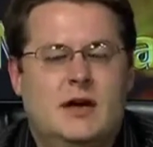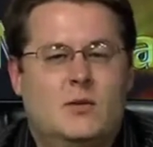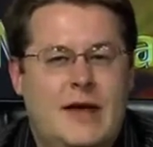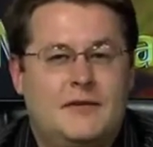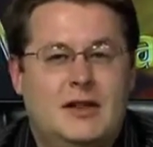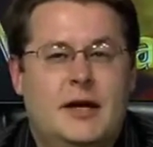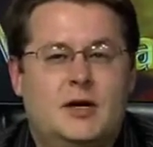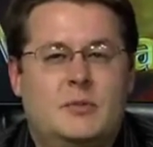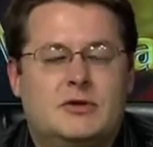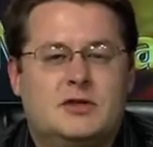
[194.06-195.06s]
we have a
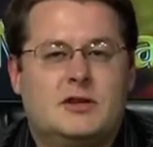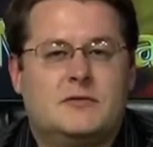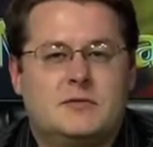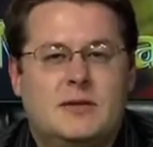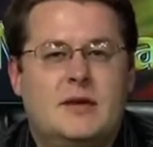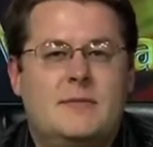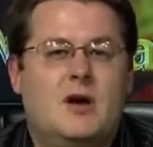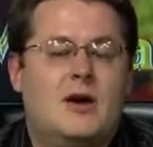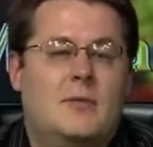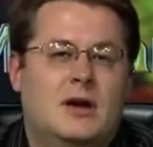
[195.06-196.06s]
letter preserved from someone named
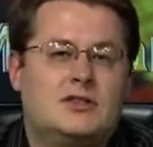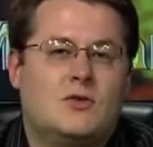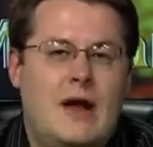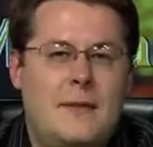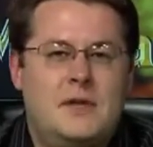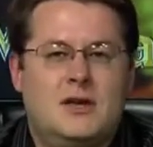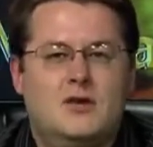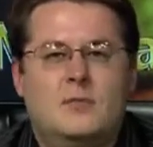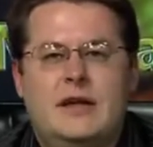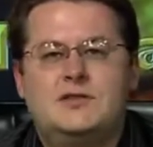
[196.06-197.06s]
Mara Bar Serapion
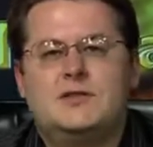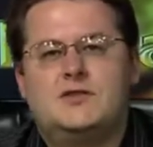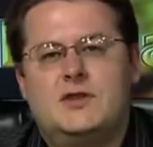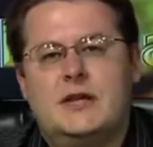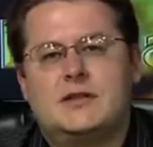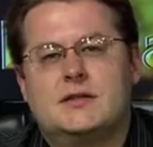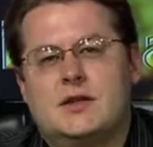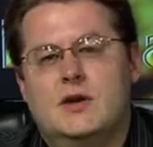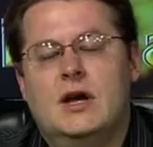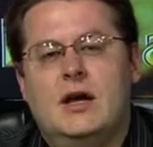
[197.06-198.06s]
who mentions Jesus.
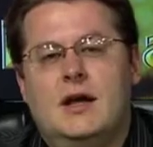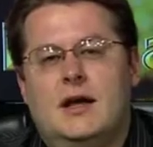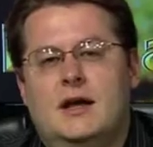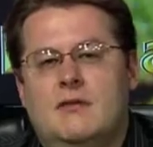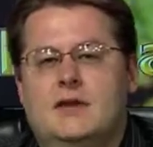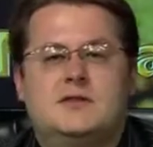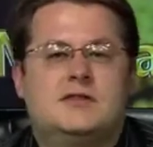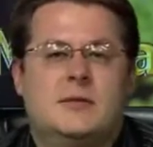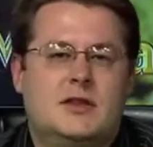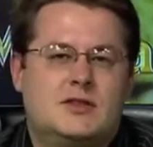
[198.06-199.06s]
So these are
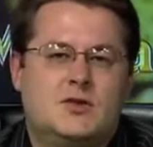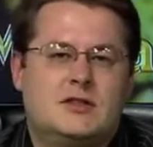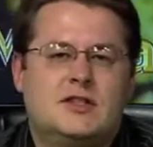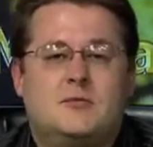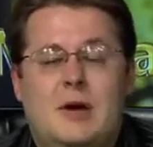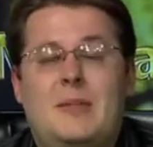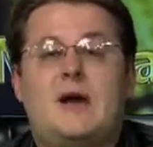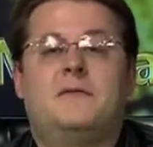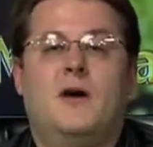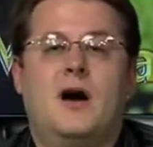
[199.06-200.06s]
some of the sources. But
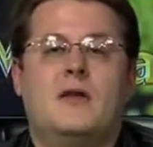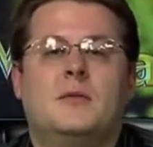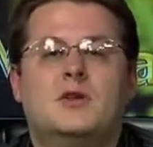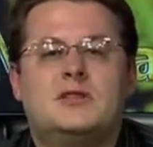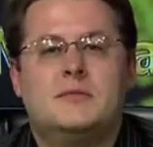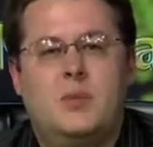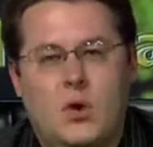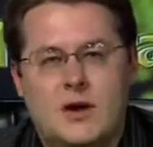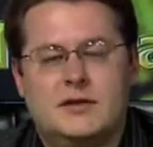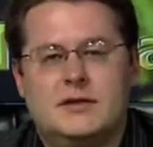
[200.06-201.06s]
by far, the most
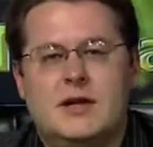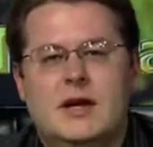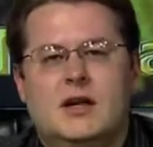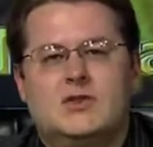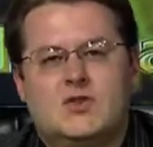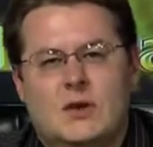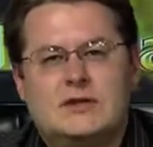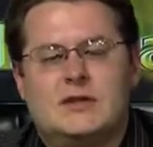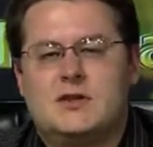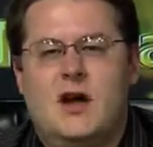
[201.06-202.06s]
important
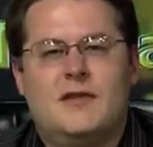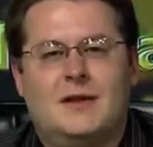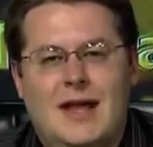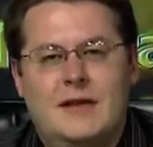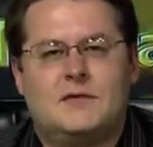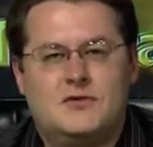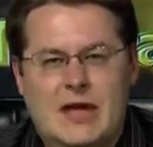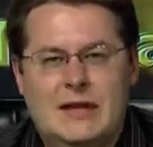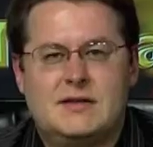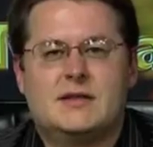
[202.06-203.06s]
sources on the life of
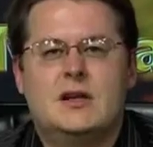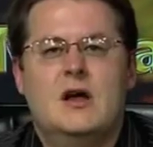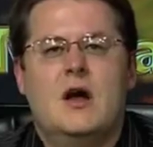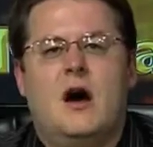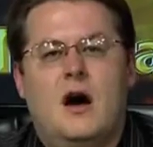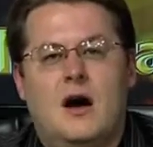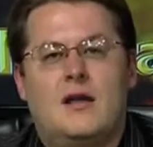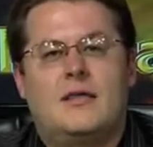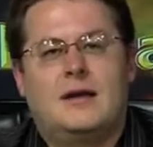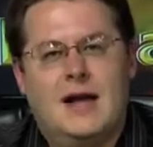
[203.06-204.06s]
Jesus
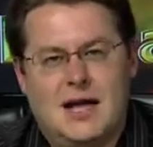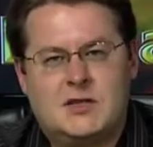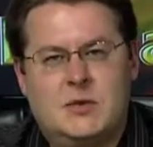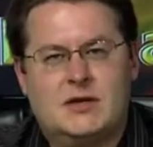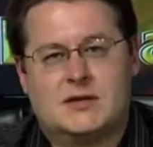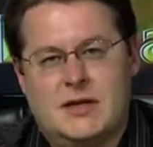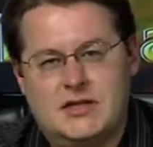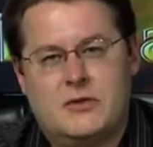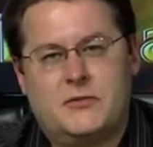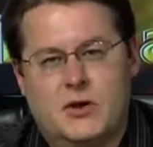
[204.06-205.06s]
are the Gospels.
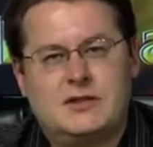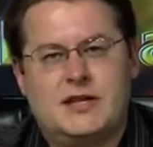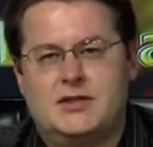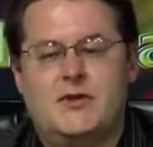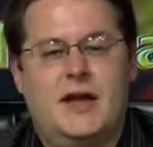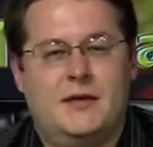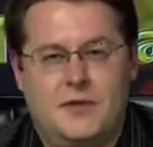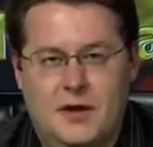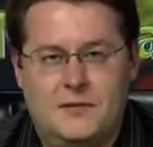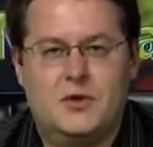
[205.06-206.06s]
These are first century. And
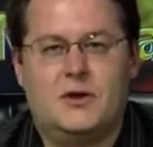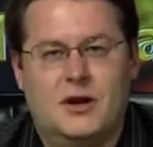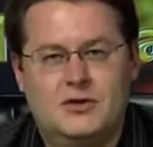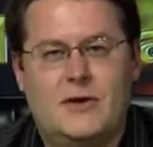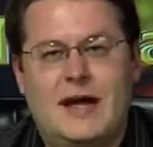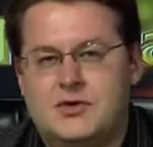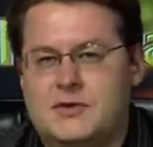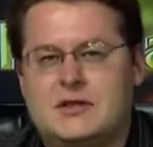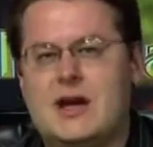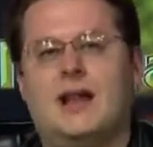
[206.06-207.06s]
if you go to
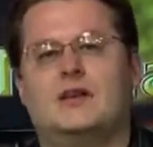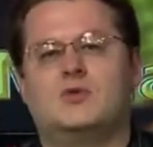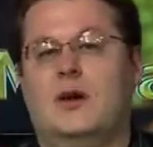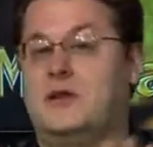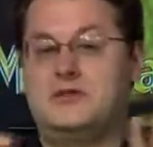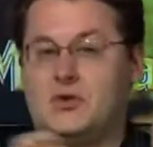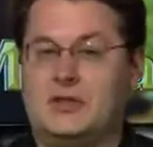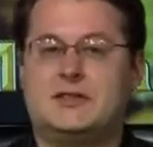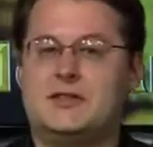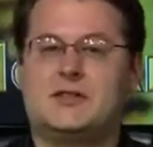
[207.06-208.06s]
actual scholars, whether it's
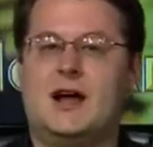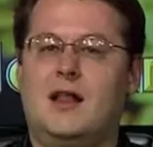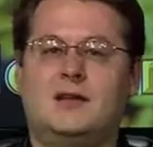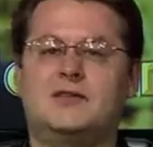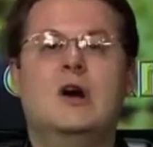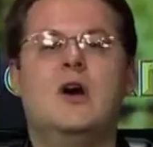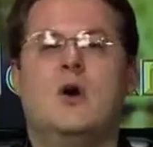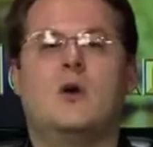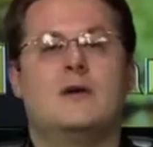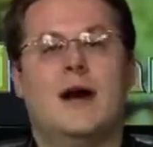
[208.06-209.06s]
Christian scholars
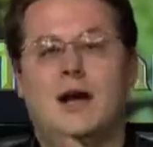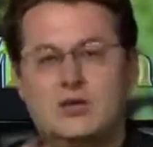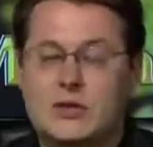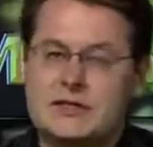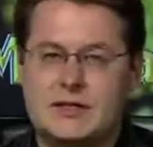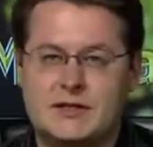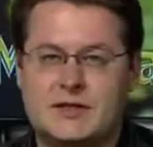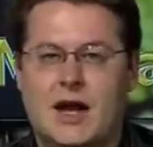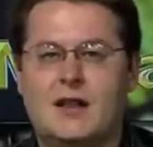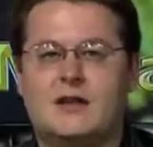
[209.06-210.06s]
or non-Christian
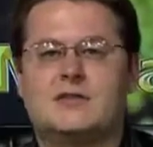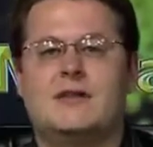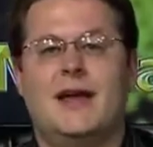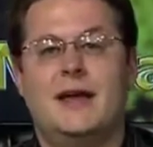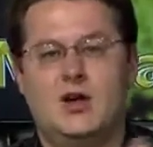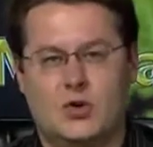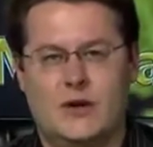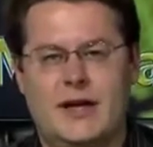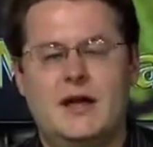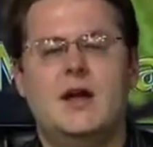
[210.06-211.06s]
scholars, they
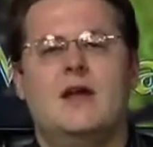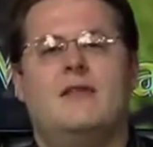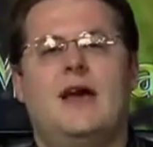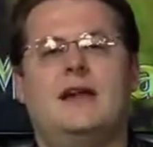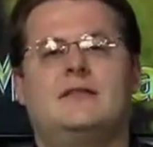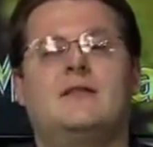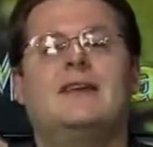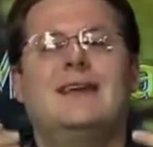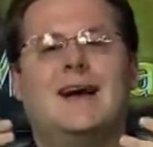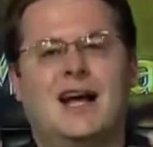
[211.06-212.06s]
agree that
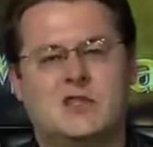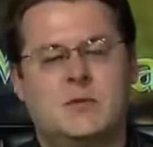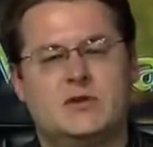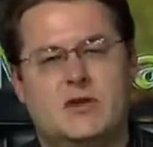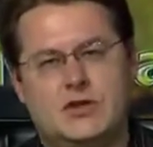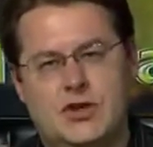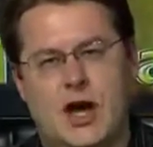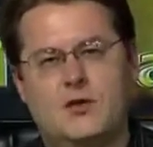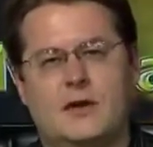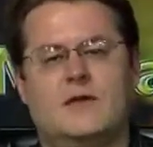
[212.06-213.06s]
the Gospels, the
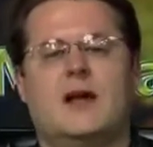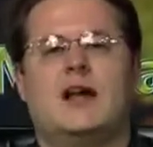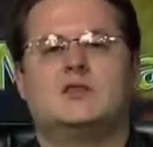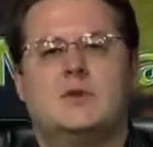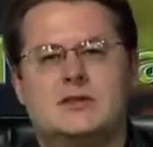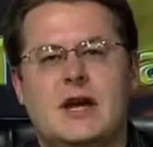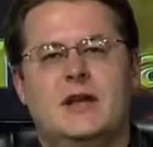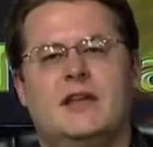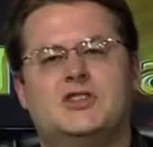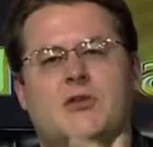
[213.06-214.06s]
genre of the Gospels,
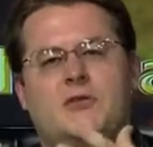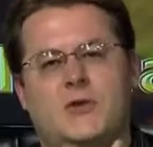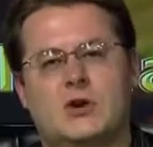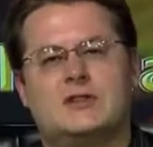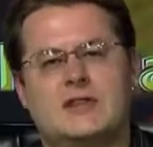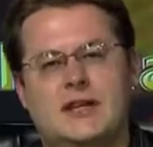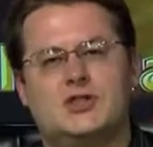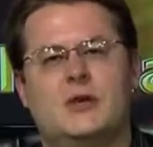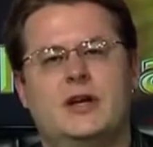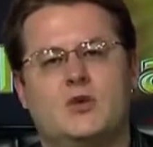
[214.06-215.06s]
these are first
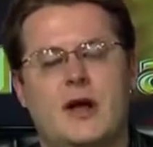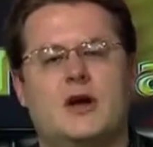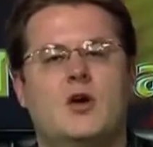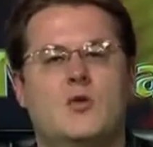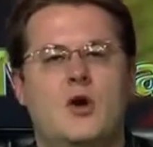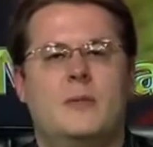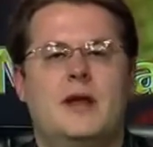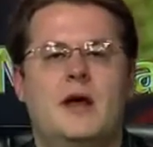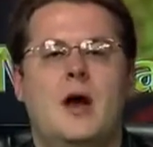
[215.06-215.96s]
century Greco-Roman